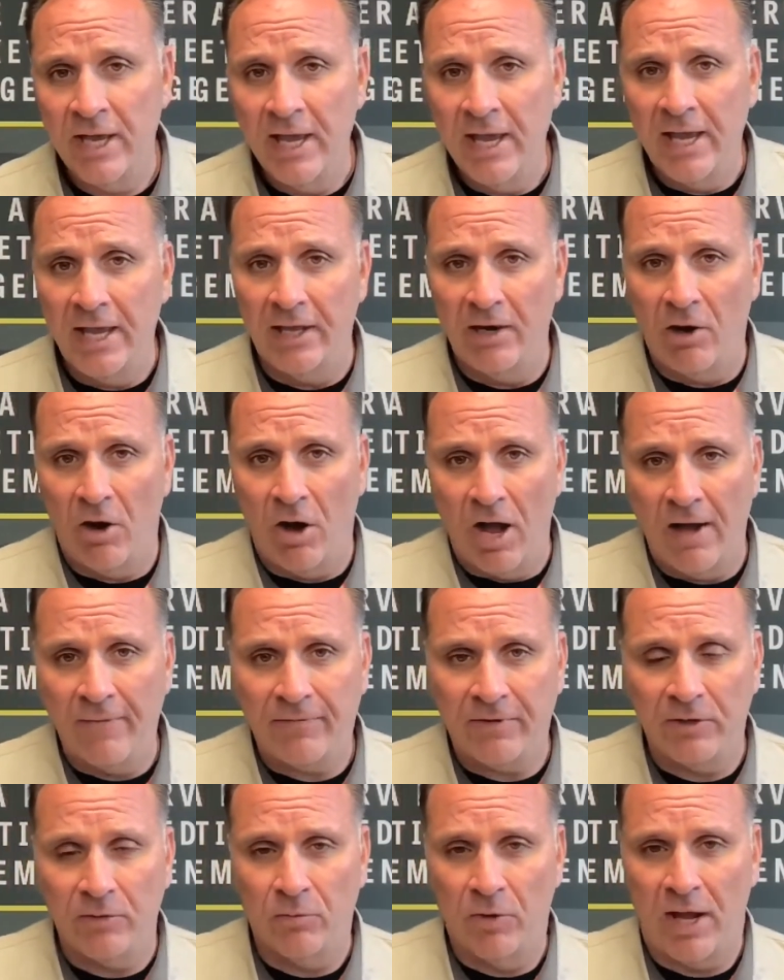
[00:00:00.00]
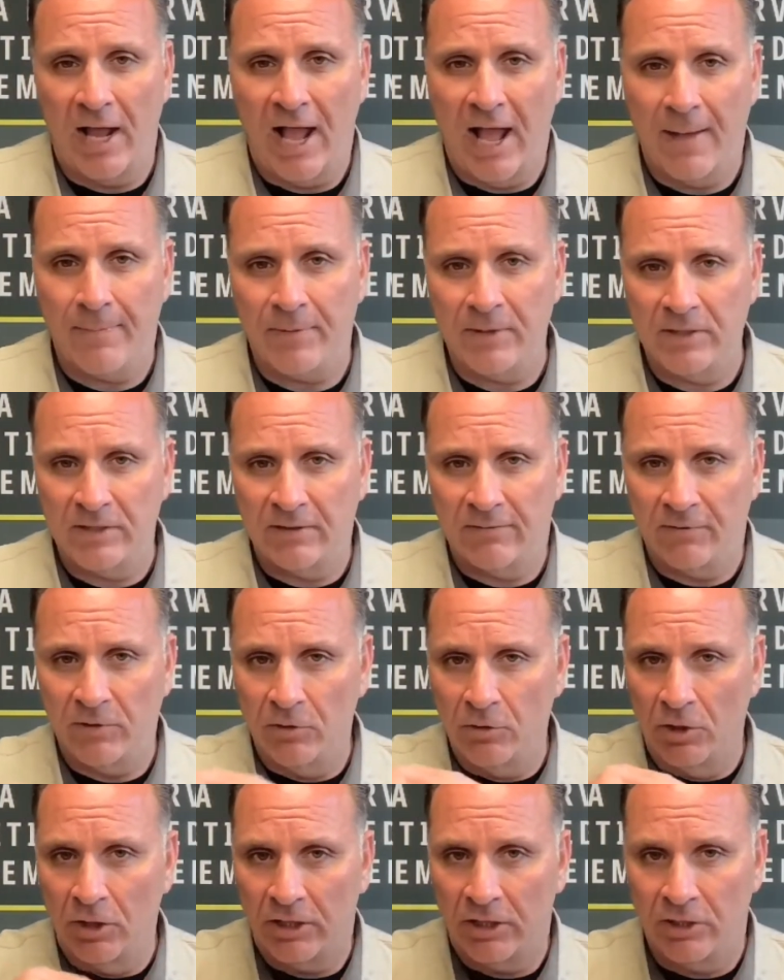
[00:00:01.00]
And often what happens, if you
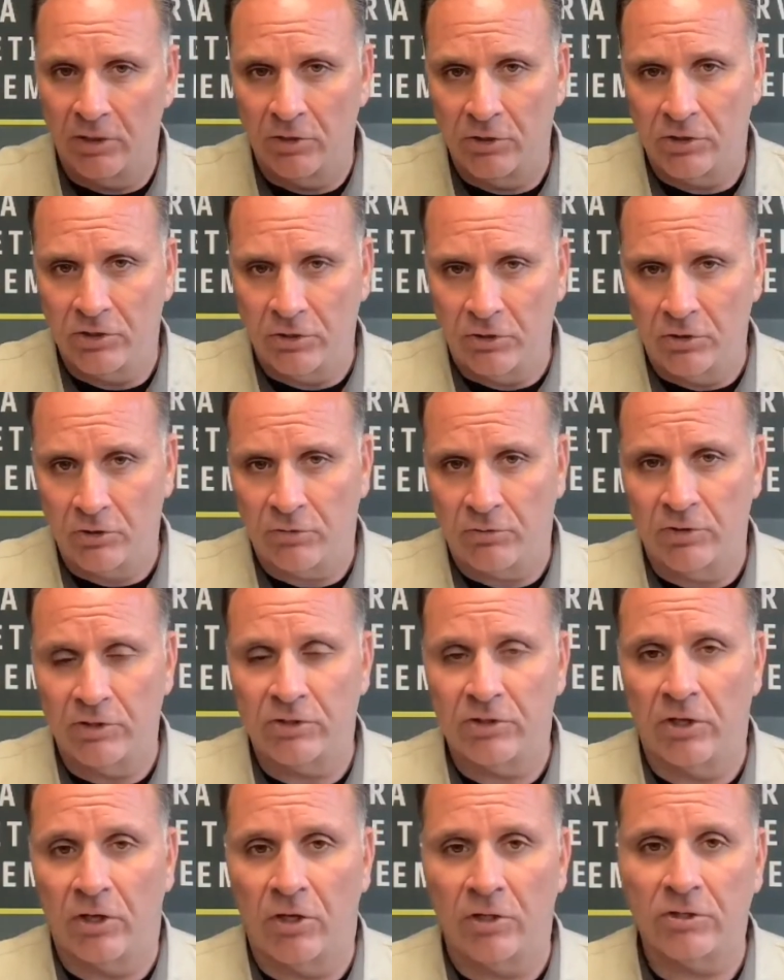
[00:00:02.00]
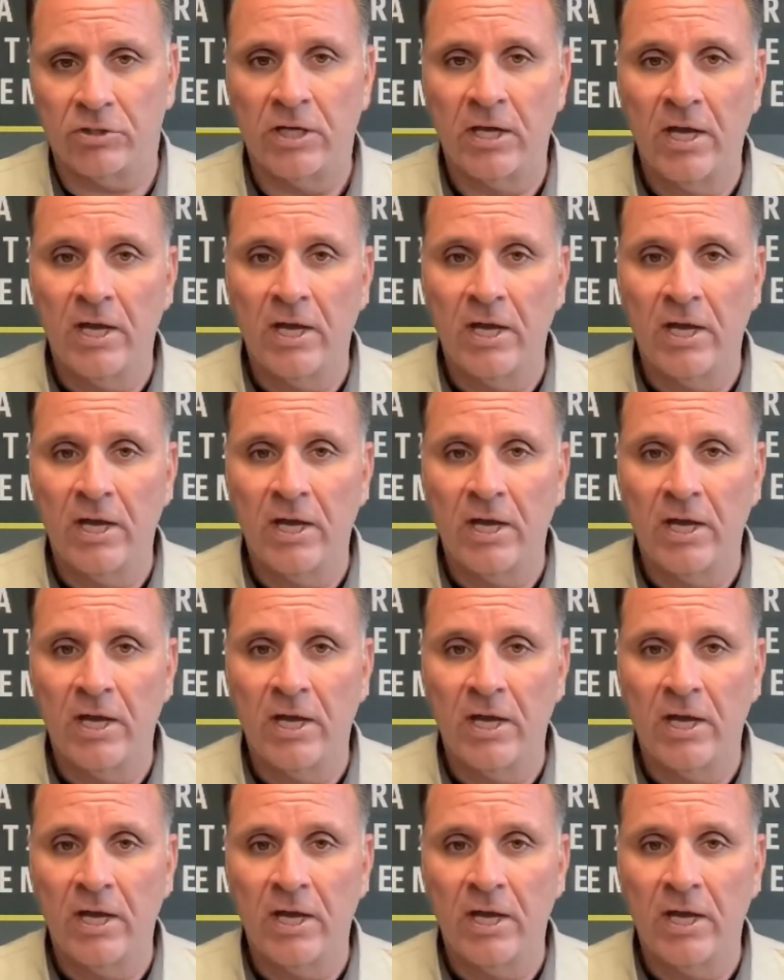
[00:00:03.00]
look at those search results,